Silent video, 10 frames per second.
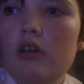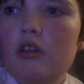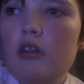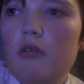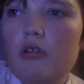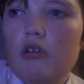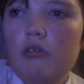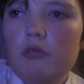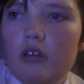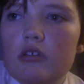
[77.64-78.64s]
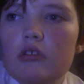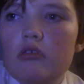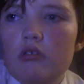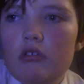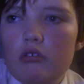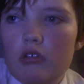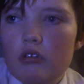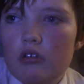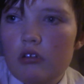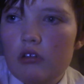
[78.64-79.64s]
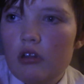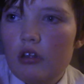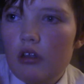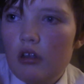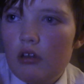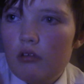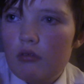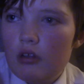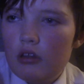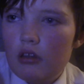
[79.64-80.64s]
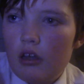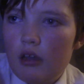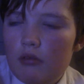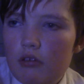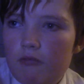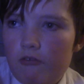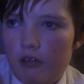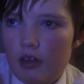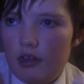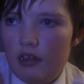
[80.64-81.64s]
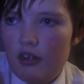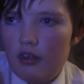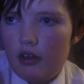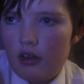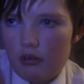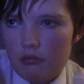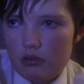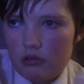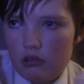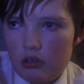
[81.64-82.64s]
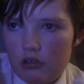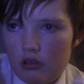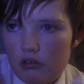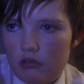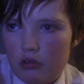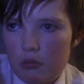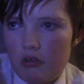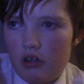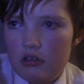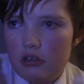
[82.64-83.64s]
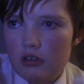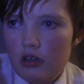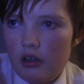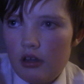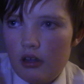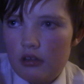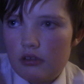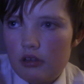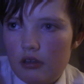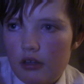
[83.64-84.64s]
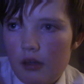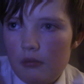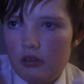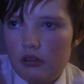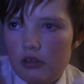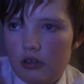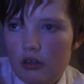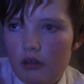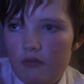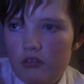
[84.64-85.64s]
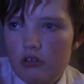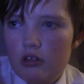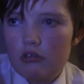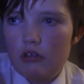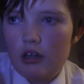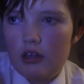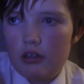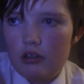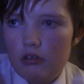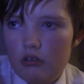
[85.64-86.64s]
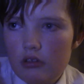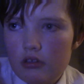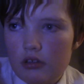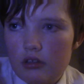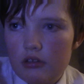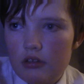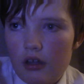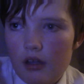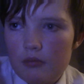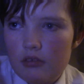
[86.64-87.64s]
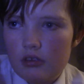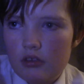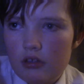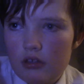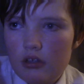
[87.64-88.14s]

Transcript: They were all registered in London. When I was free, I was allowed to go to the bridge and sit in the captain's seat. Unfortunately, I did not sit in the captain's seat,